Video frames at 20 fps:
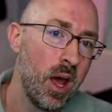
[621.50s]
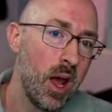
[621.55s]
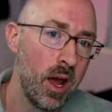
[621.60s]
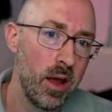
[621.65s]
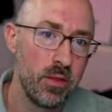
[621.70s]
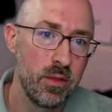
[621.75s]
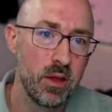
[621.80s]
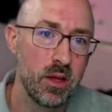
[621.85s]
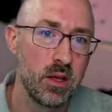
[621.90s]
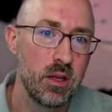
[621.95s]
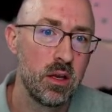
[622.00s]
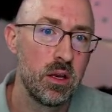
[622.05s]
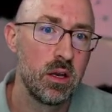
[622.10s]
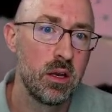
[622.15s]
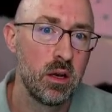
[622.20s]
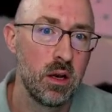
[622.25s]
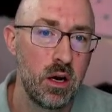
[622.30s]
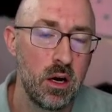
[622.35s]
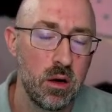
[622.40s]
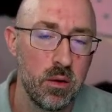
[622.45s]
And
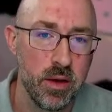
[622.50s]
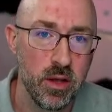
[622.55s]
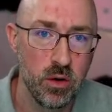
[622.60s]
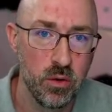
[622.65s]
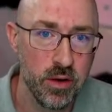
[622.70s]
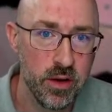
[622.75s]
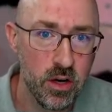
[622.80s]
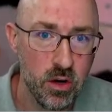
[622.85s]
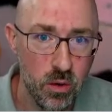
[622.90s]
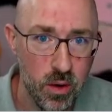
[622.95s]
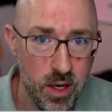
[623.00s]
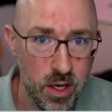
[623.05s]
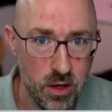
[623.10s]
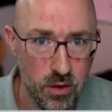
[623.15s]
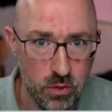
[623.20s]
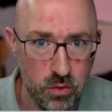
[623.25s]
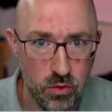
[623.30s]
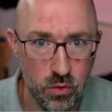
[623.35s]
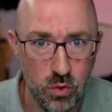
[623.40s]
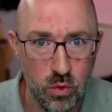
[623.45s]
then it'll iterate
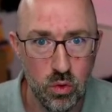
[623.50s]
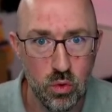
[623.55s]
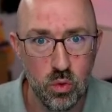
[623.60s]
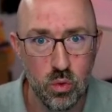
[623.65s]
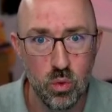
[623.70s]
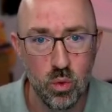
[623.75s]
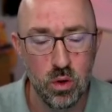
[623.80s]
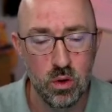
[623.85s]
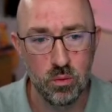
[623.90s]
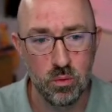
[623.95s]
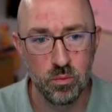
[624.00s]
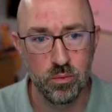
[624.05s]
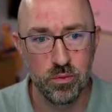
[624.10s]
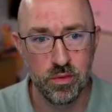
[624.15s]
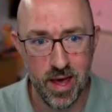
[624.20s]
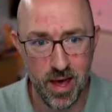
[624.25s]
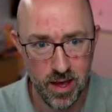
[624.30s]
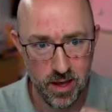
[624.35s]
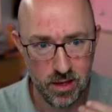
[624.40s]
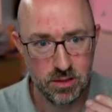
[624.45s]
through
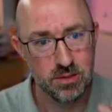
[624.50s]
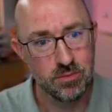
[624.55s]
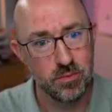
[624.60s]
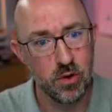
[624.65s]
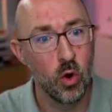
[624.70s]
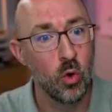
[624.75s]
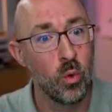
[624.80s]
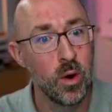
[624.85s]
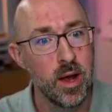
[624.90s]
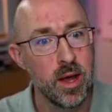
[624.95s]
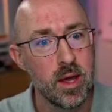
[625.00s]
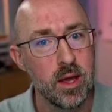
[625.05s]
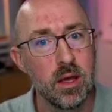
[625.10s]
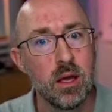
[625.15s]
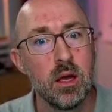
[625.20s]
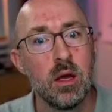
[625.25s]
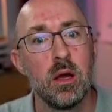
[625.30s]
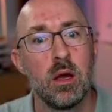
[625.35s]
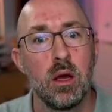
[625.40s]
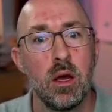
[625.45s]
that
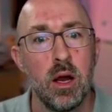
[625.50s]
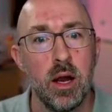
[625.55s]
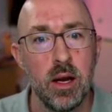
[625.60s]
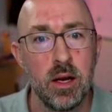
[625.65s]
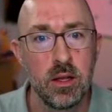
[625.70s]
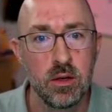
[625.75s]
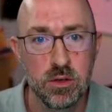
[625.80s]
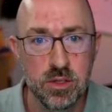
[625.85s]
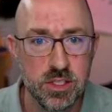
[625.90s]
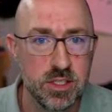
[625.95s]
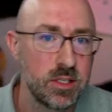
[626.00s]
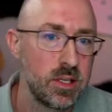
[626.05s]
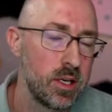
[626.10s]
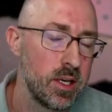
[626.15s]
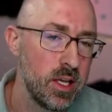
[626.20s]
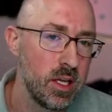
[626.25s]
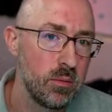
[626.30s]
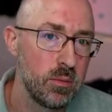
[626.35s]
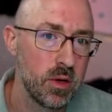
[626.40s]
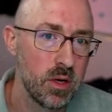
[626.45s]
array, and it'll send an
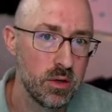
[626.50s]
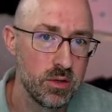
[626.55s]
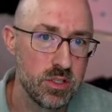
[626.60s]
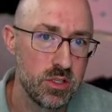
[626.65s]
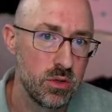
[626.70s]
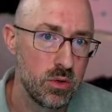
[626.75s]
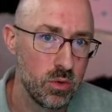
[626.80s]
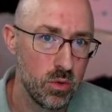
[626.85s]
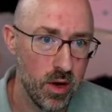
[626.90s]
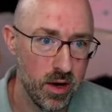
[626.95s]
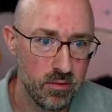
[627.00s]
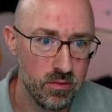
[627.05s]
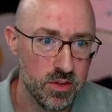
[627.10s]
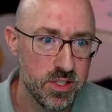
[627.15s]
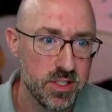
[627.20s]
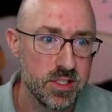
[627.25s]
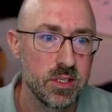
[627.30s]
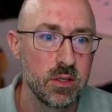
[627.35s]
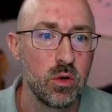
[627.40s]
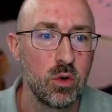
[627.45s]
email to every
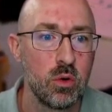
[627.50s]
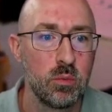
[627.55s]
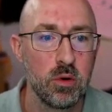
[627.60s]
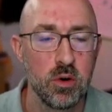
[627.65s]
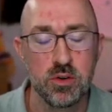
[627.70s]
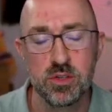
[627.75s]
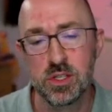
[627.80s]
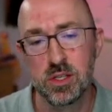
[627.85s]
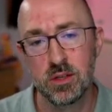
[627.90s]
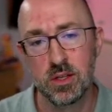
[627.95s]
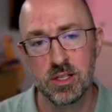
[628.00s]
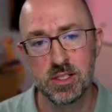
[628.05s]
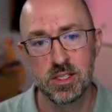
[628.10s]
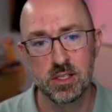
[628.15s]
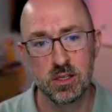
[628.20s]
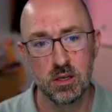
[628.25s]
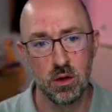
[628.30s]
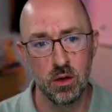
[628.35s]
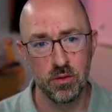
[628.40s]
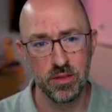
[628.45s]
single person that's
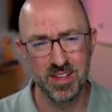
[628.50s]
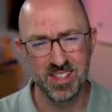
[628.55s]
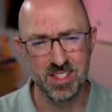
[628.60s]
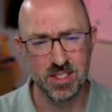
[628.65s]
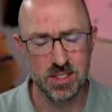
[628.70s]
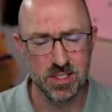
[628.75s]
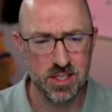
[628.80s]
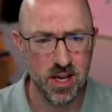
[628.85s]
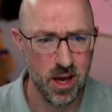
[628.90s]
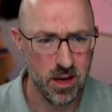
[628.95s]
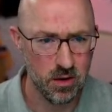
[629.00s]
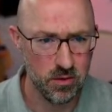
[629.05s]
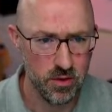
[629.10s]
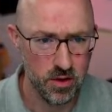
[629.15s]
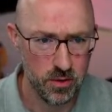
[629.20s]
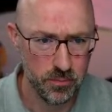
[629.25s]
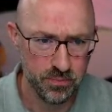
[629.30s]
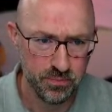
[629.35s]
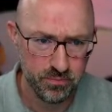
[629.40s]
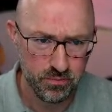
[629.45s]
inside of
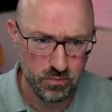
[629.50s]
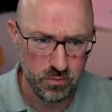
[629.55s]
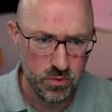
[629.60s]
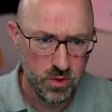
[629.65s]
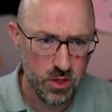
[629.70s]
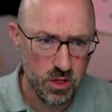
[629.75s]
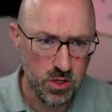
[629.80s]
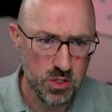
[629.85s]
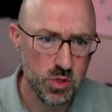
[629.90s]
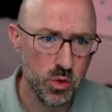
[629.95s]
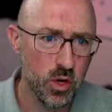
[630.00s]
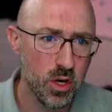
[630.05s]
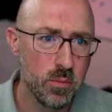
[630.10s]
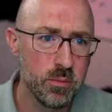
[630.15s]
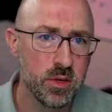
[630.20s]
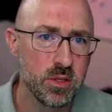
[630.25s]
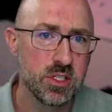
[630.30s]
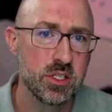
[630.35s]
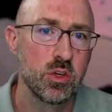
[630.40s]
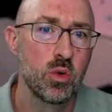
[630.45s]
there. So we're going to
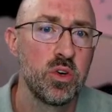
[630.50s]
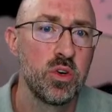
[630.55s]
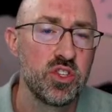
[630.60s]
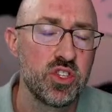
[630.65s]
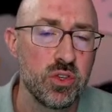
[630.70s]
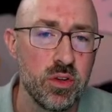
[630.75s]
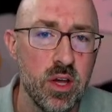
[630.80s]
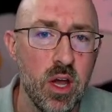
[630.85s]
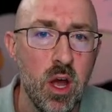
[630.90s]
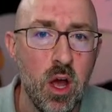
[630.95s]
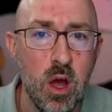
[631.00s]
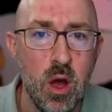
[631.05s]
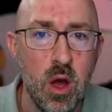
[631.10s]
build sequentially.